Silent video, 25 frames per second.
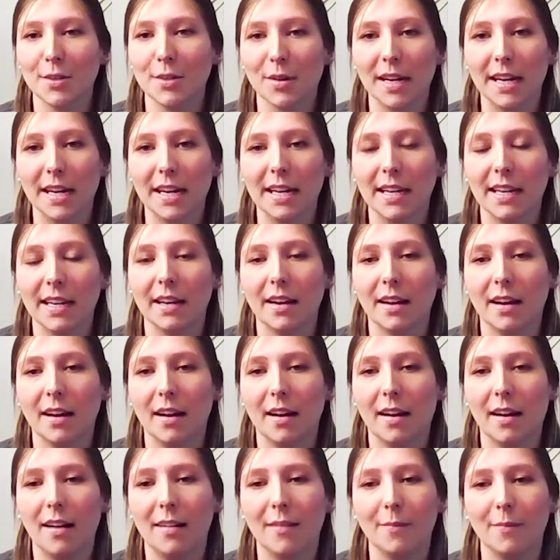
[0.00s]
to it,
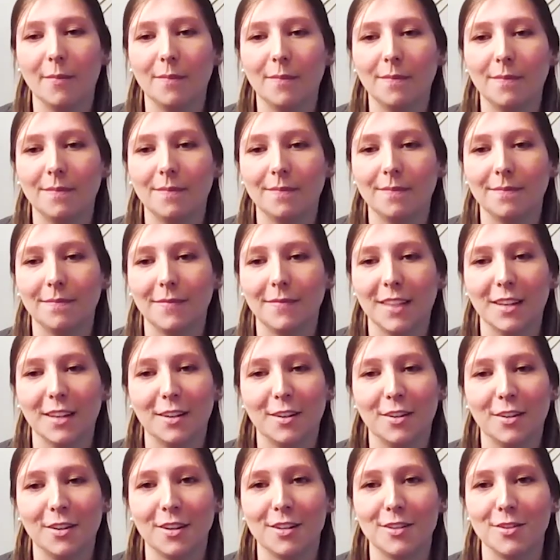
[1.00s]
um, you
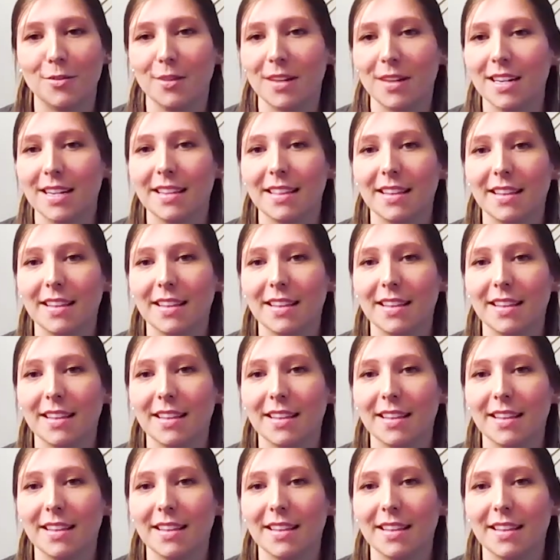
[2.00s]
know, you could do, you